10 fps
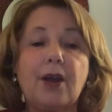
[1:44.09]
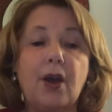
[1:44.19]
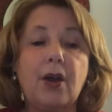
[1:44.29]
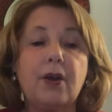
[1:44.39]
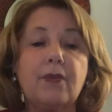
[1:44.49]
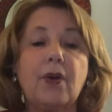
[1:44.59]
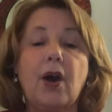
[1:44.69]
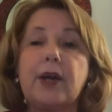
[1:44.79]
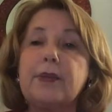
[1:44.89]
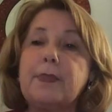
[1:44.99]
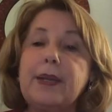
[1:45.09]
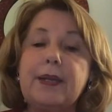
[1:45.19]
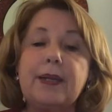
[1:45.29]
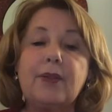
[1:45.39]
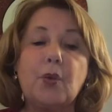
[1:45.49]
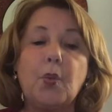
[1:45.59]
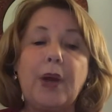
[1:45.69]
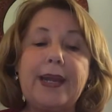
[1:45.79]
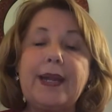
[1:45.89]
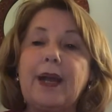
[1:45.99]
of automating the
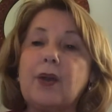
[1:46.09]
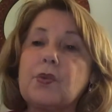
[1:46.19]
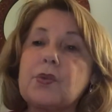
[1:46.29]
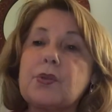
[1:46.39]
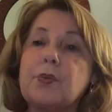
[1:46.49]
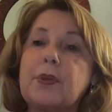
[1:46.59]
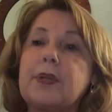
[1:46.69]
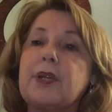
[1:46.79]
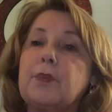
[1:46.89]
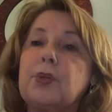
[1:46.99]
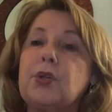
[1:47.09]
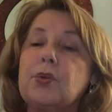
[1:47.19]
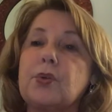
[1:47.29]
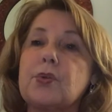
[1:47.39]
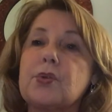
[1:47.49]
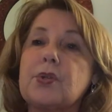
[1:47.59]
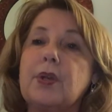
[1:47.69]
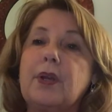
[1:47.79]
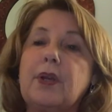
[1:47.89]
White House with computers?